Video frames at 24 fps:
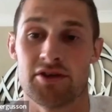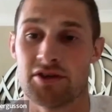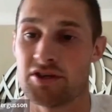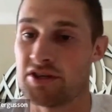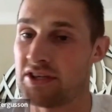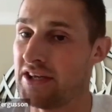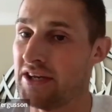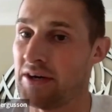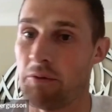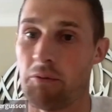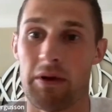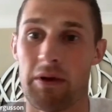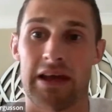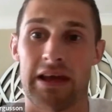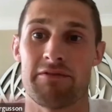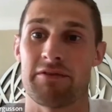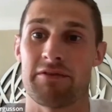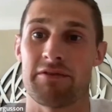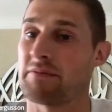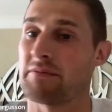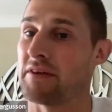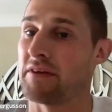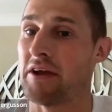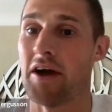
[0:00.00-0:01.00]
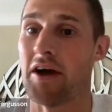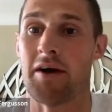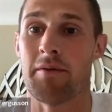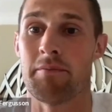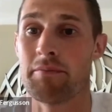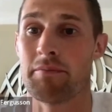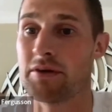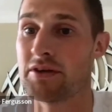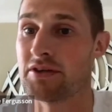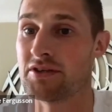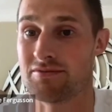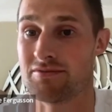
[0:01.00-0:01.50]
you're just kind of waving him to come,
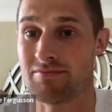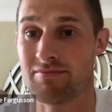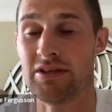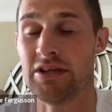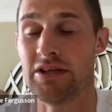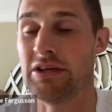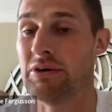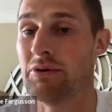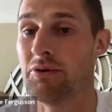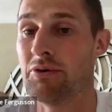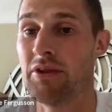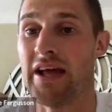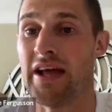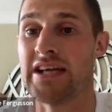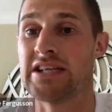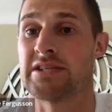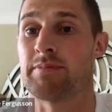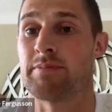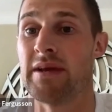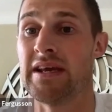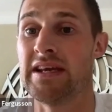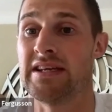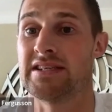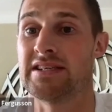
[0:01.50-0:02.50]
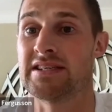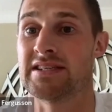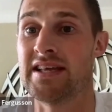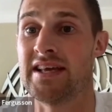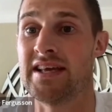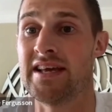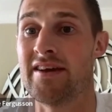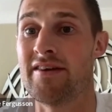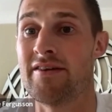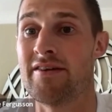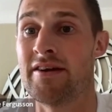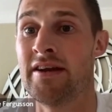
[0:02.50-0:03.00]
because you know that space is there.